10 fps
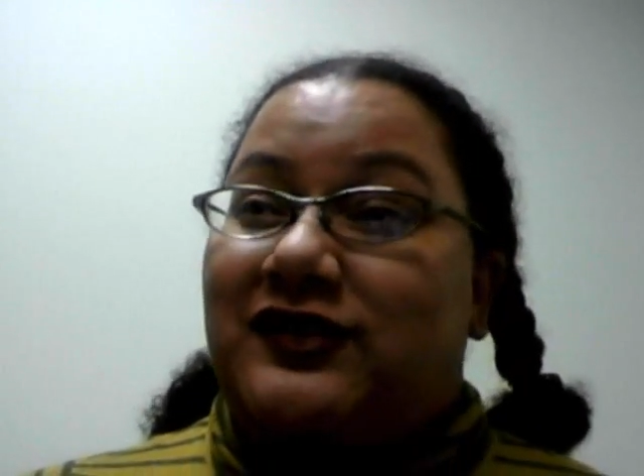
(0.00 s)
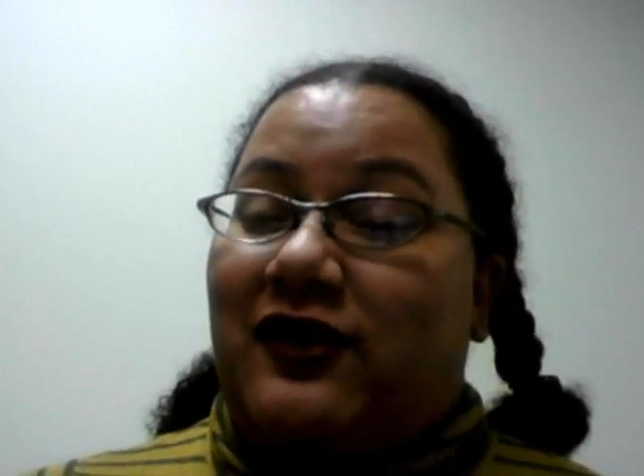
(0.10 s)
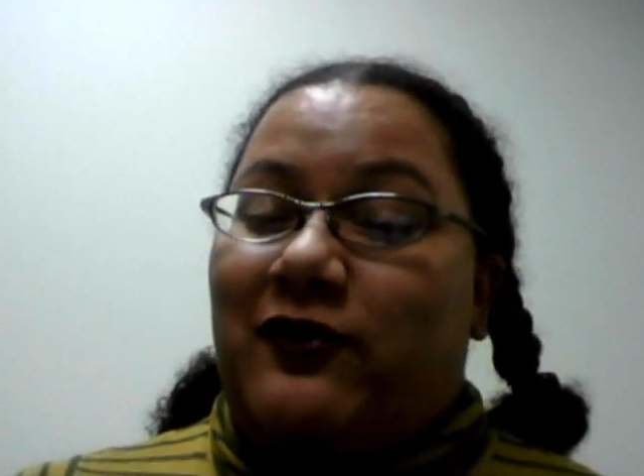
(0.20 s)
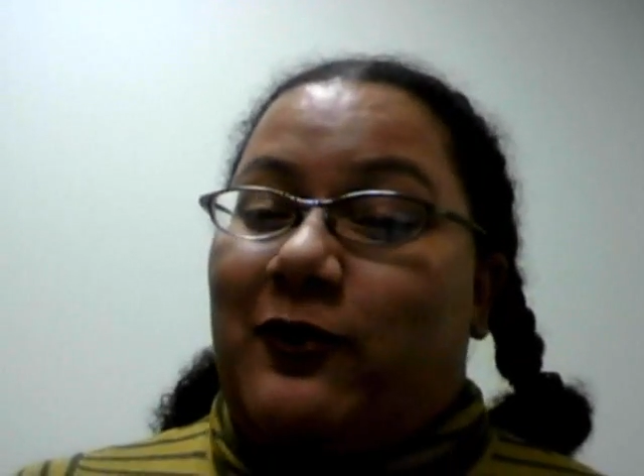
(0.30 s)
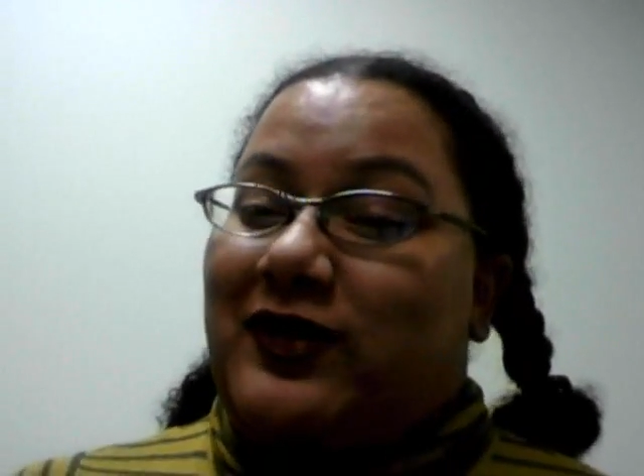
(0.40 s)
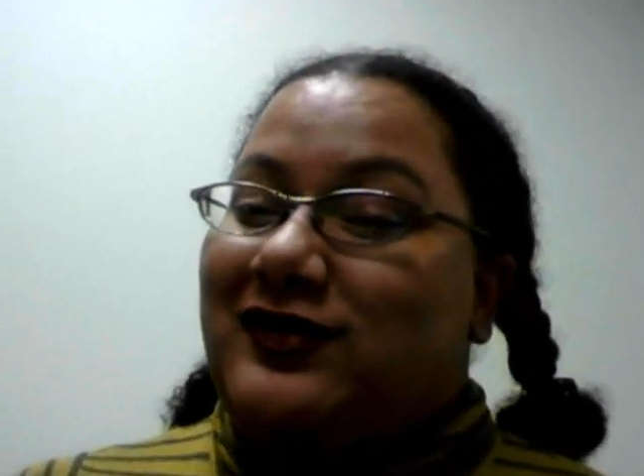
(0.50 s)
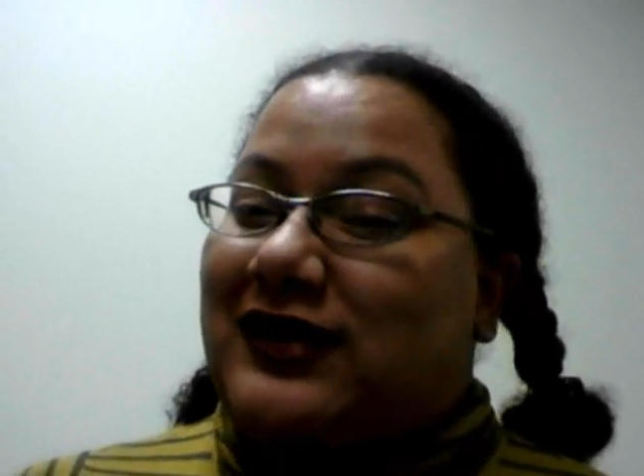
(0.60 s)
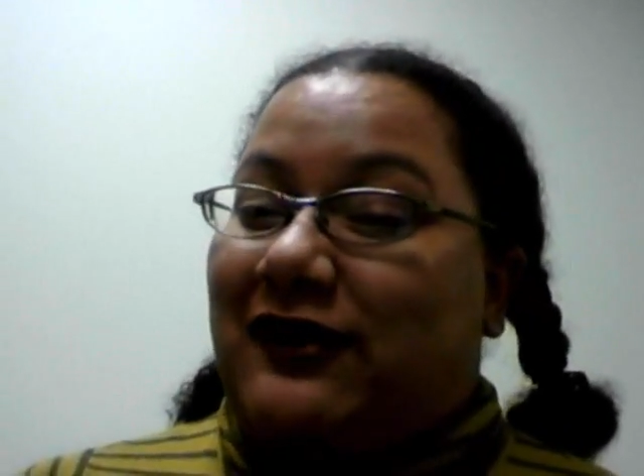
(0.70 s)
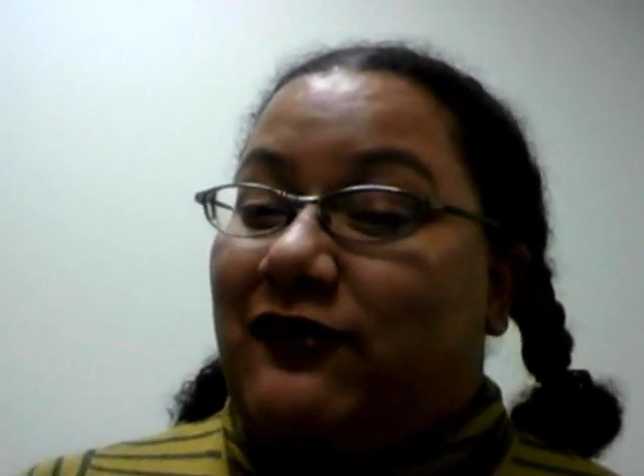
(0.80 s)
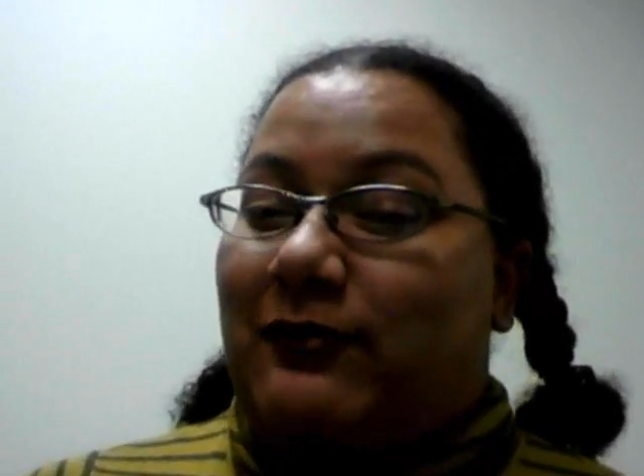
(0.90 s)
Jeffrey
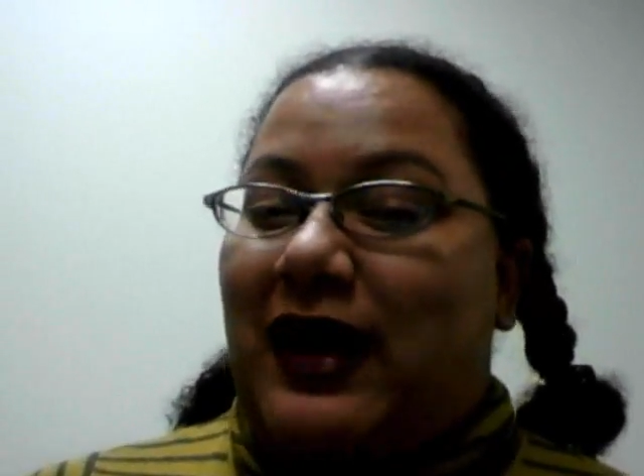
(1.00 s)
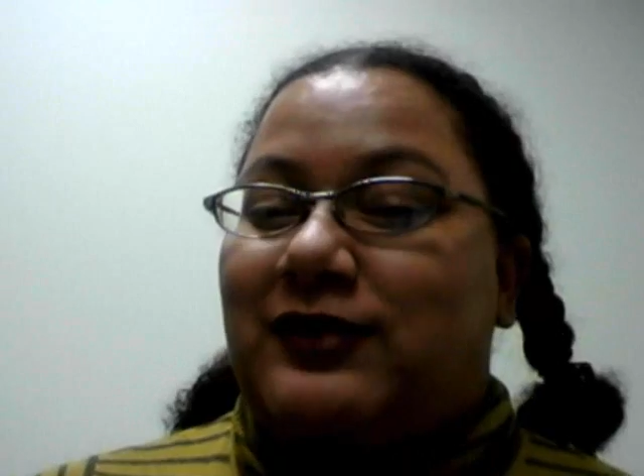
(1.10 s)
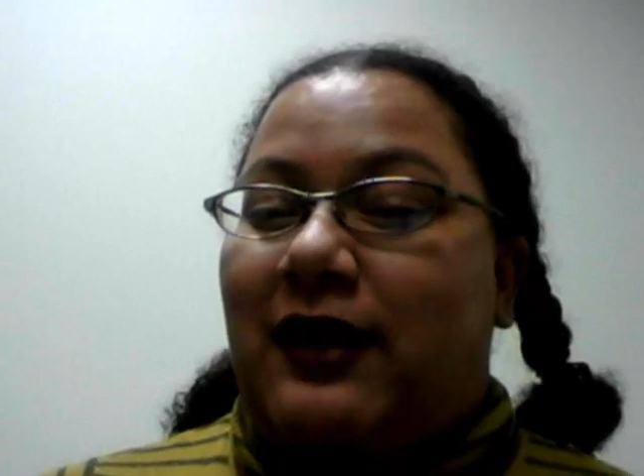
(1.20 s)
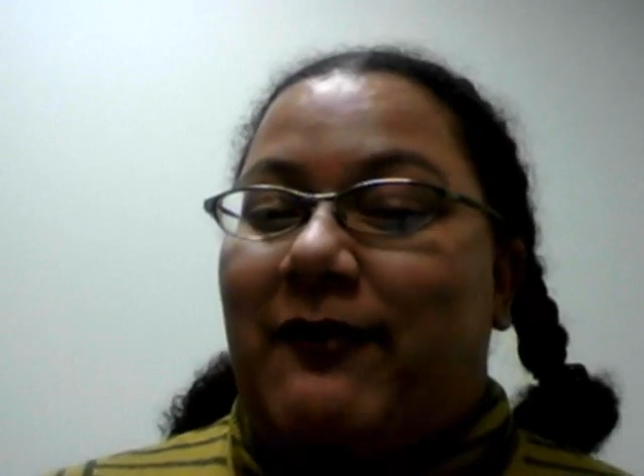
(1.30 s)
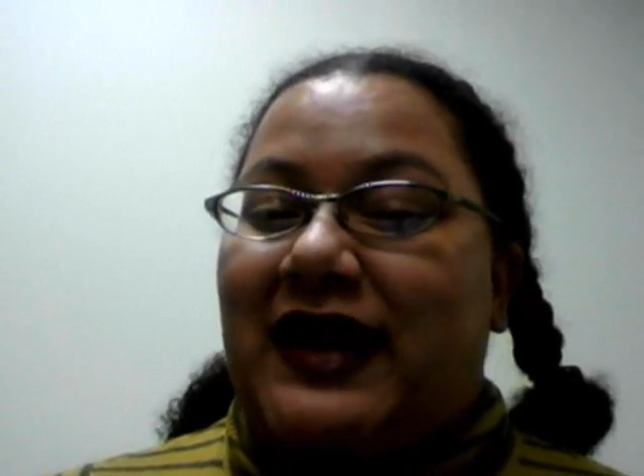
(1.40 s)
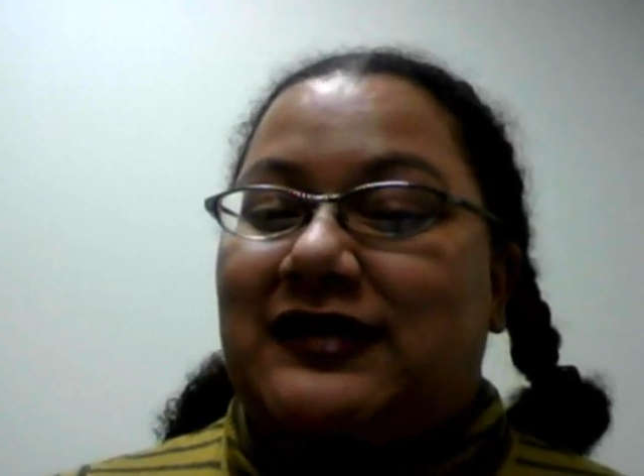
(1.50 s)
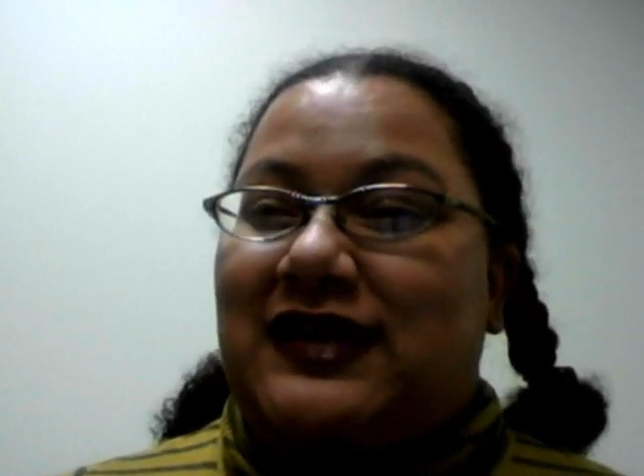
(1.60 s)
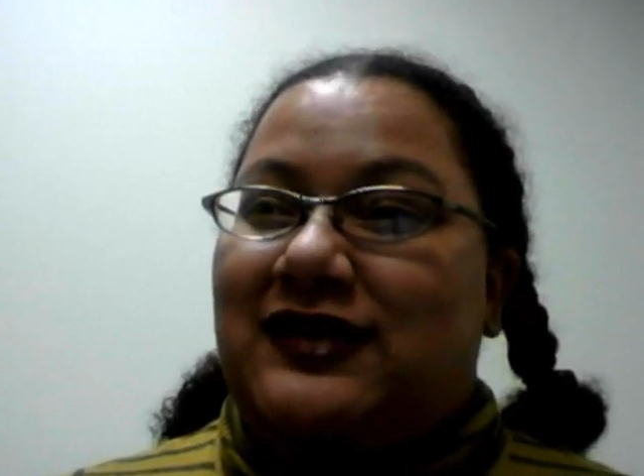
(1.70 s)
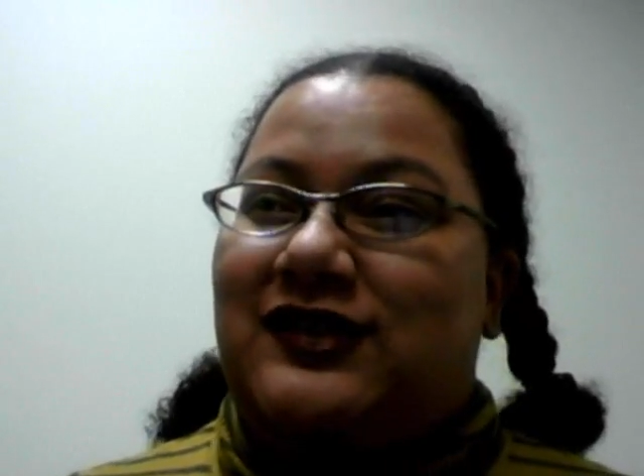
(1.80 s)
Wilson from Laptop Magazine,